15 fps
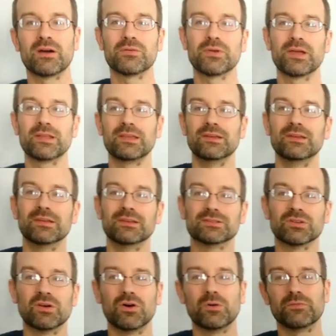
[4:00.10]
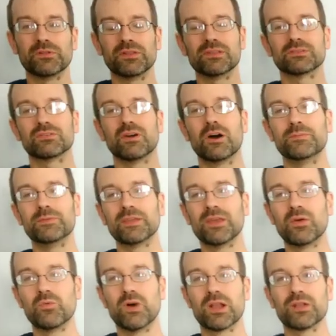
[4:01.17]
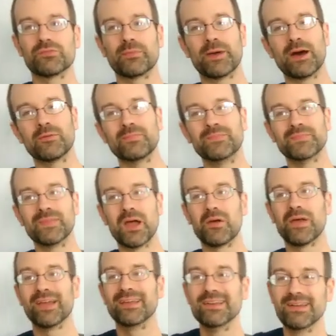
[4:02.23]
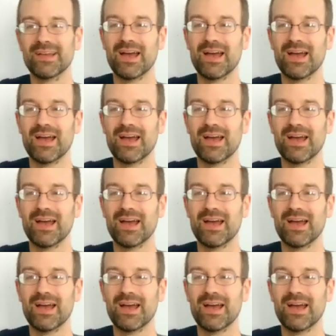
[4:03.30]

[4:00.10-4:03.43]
already, so hopefully this will help you get one of them out. All right.